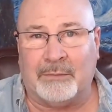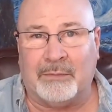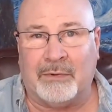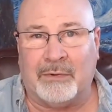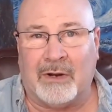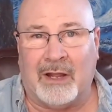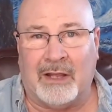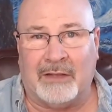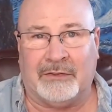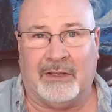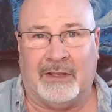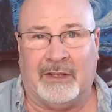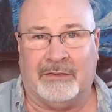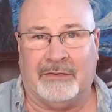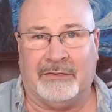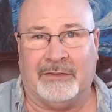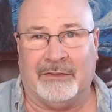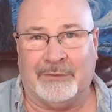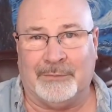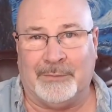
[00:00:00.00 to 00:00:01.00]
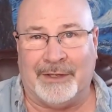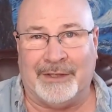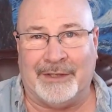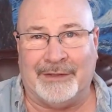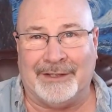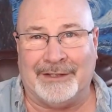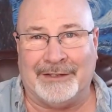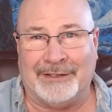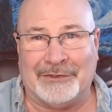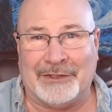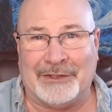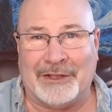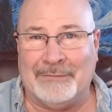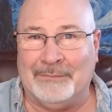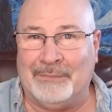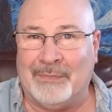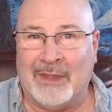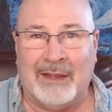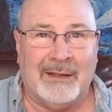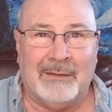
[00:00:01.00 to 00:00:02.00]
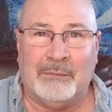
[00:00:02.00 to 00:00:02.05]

process to speed things up,